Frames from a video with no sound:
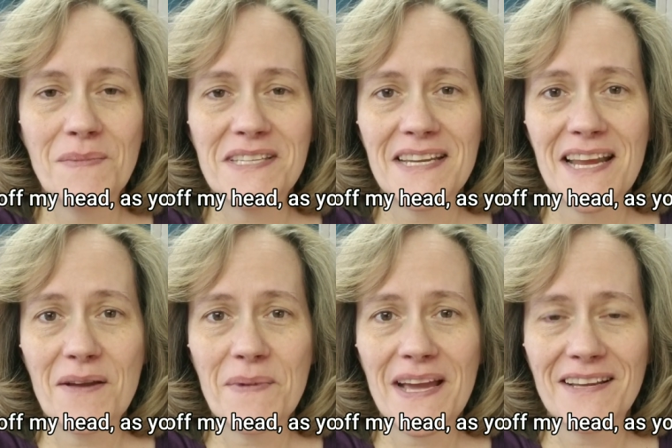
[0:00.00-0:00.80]
But today
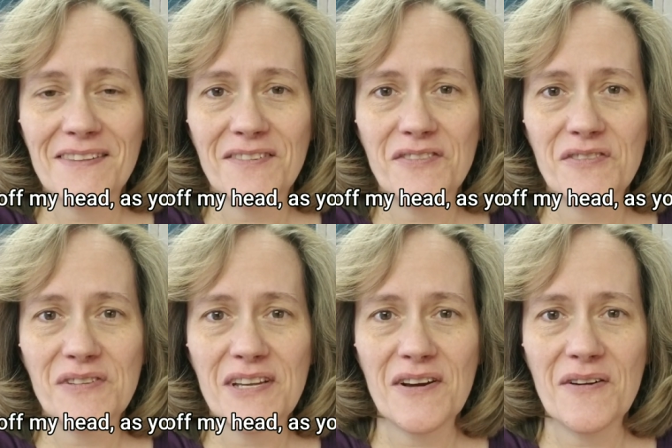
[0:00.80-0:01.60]
I'm back in the
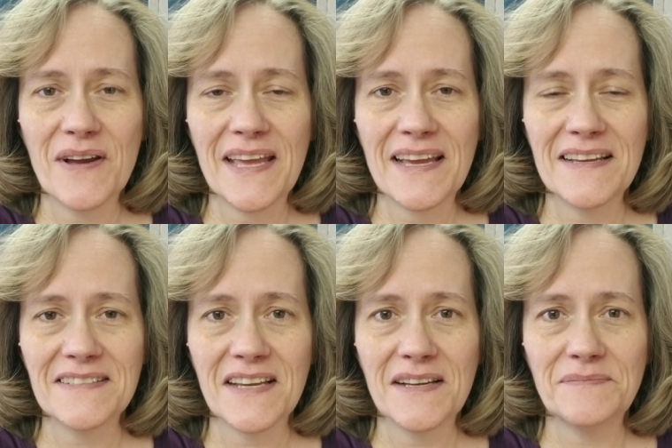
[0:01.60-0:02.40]
studio
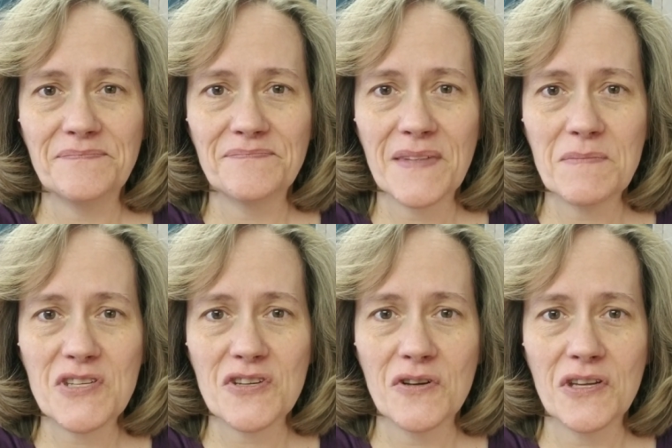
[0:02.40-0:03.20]
and um, let me
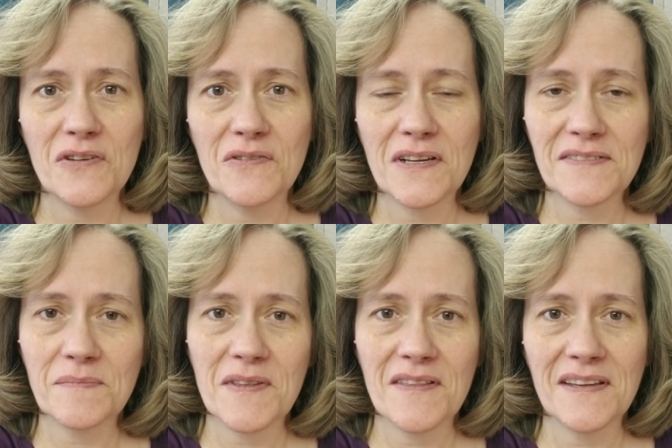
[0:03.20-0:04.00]
show you
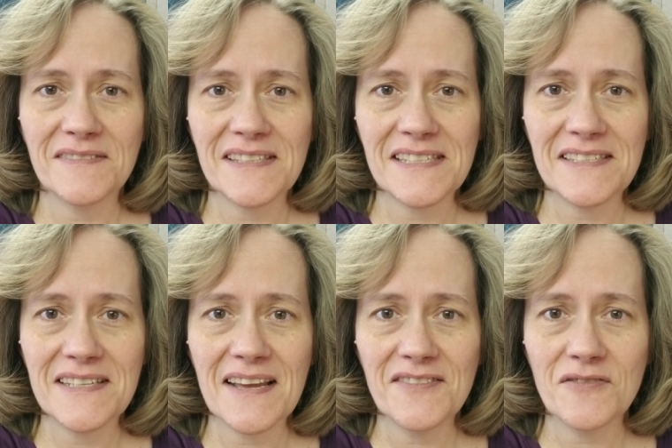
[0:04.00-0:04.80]
some of the things I did
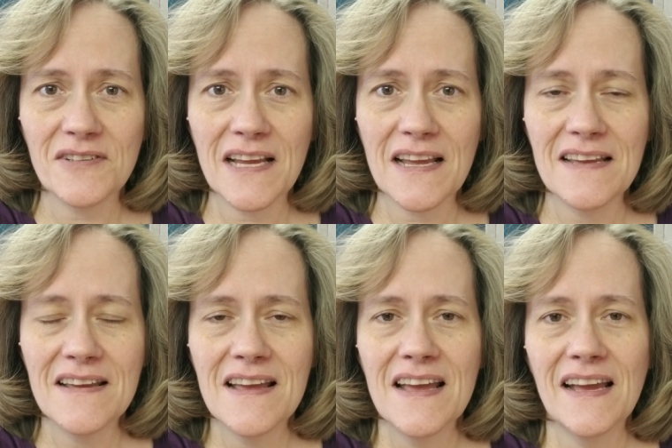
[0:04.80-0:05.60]
yesterday
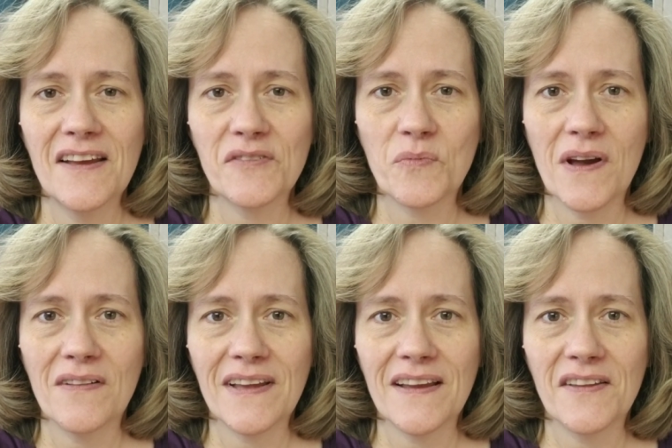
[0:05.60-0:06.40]
as
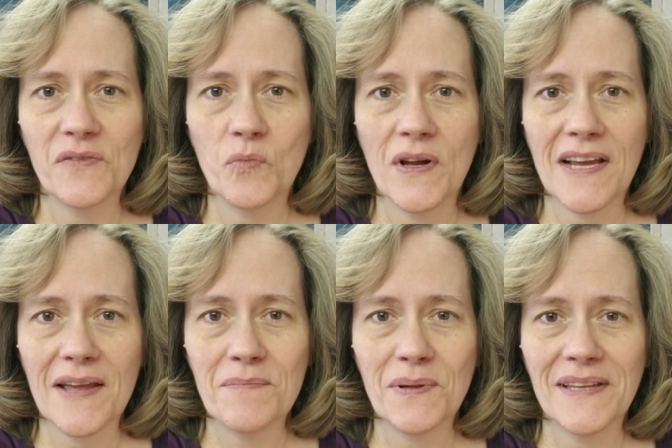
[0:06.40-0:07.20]
well as what
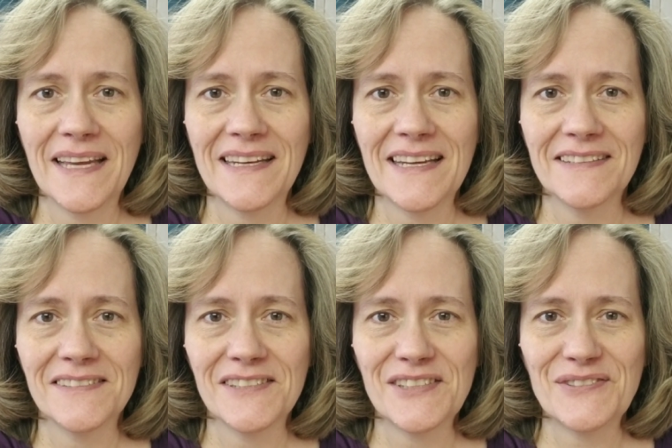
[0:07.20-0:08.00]
I'm planning
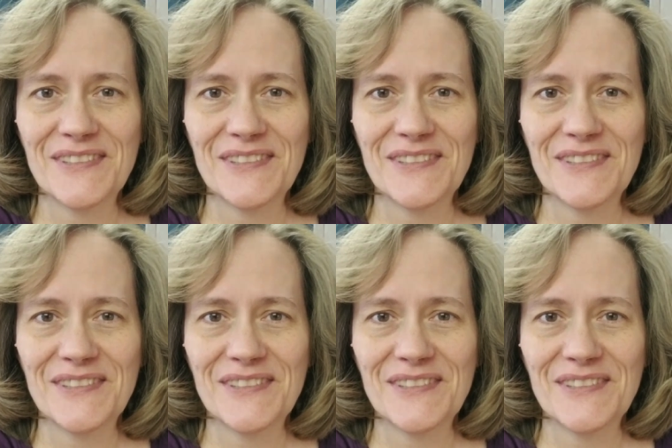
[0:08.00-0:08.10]
to do